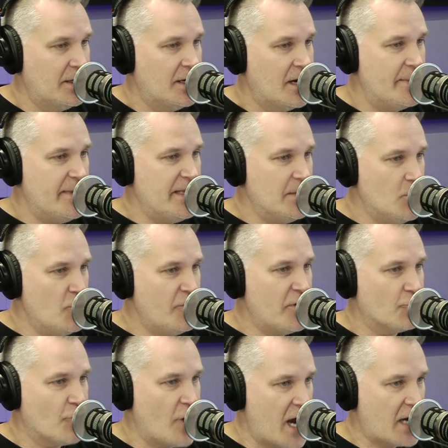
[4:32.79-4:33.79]
I mean, the movie
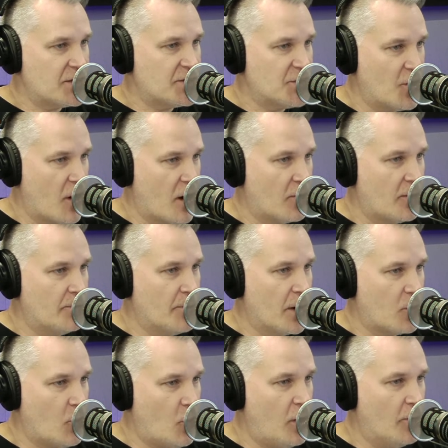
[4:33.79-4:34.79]
Rockstar with
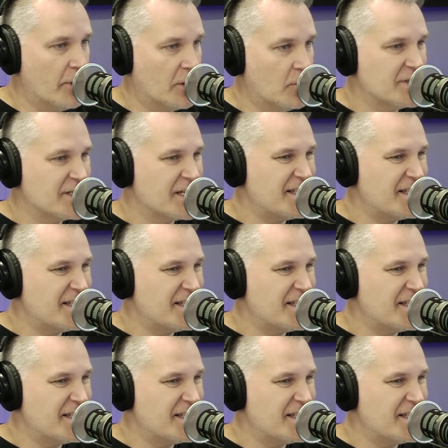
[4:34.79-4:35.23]
Mark Wahlberg was